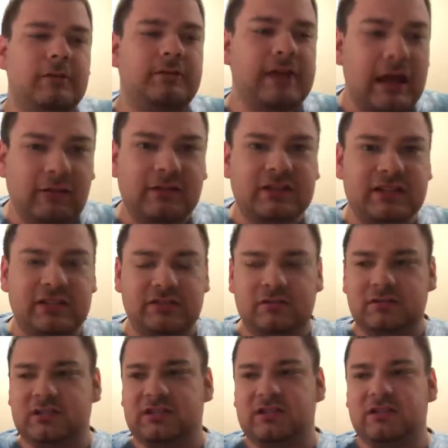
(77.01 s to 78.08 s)
Now let's
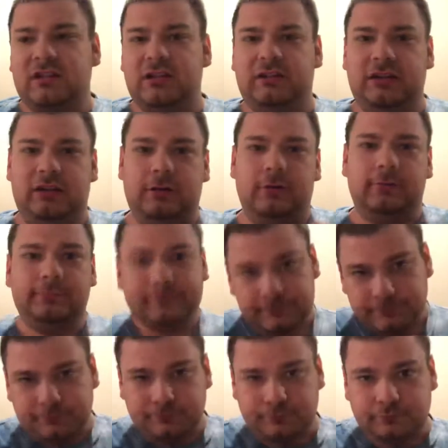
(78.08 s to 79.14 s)
continue.
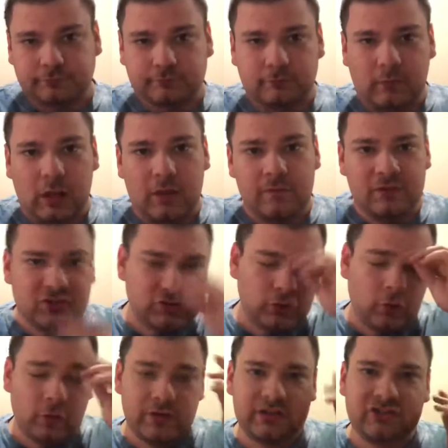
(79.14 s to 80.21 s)
The
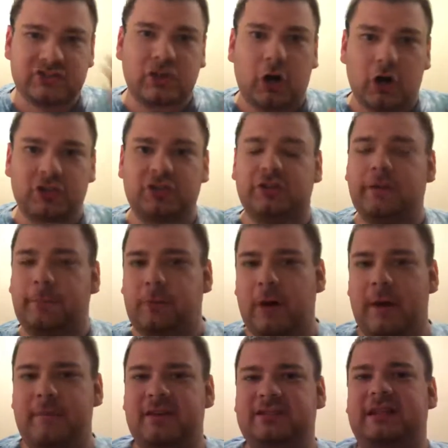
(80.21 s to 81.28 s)
story starts on the
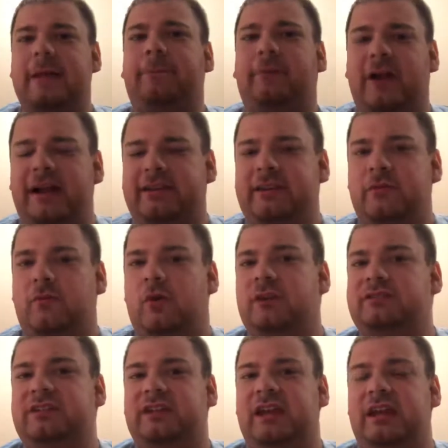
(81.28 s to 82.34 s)
premise that Plankton
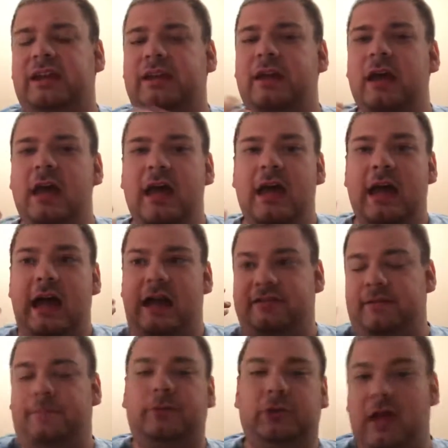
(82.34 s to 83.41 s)
once again has
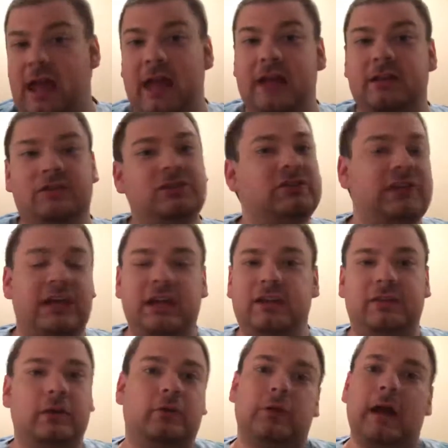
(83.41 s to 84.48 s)
a plan to
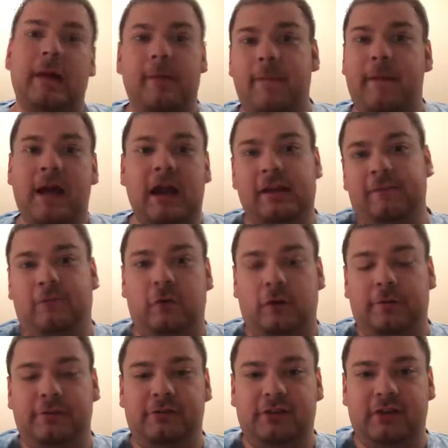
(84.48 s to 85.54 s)
take the Krabby Patty
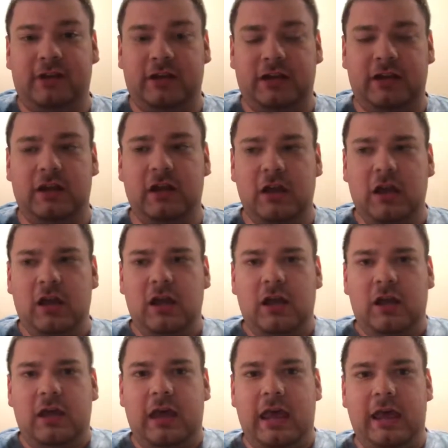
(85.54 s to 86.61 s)
formula again,
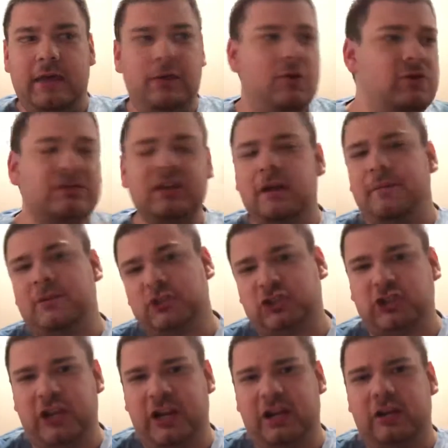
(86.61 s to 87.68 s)
and using a
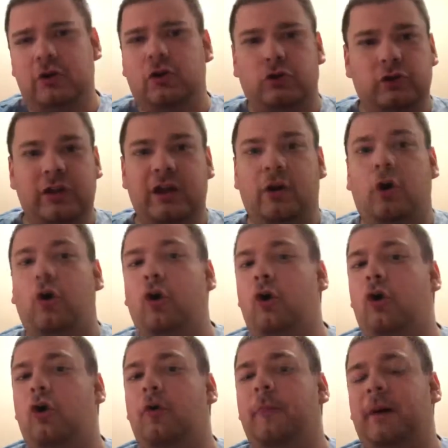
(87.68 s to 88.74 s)
machine to create a
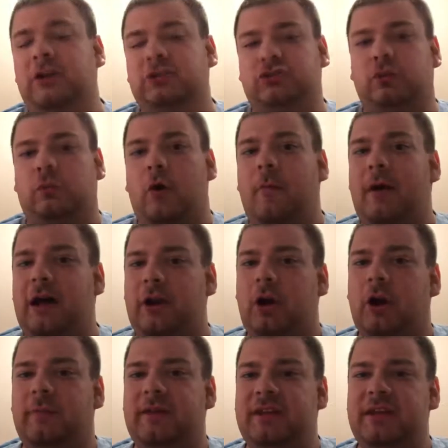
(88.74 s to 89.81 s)
whole bunch of robot
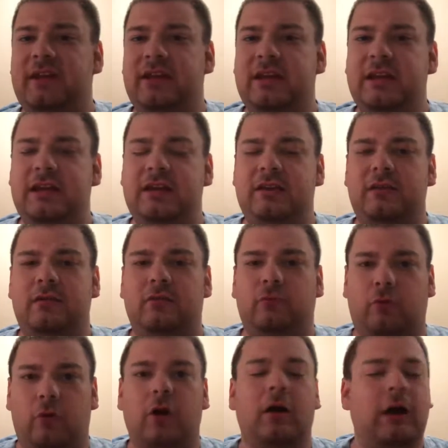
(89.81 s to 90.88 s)
army.
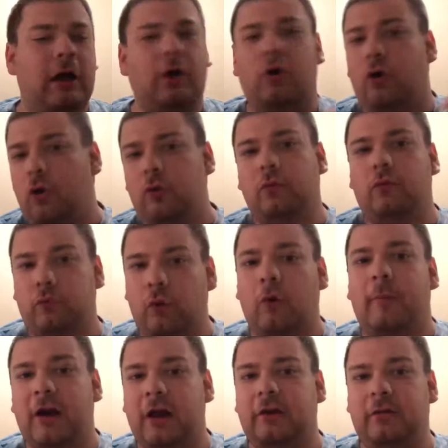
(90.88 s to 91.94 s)
A whole
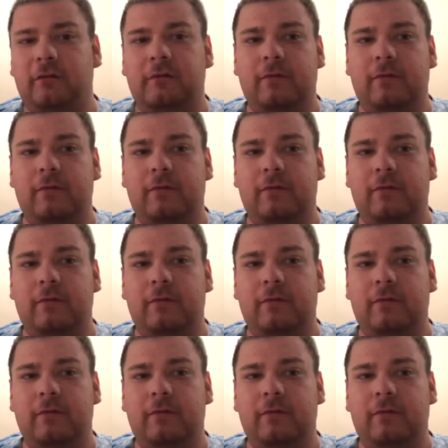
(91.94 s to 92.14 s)
robot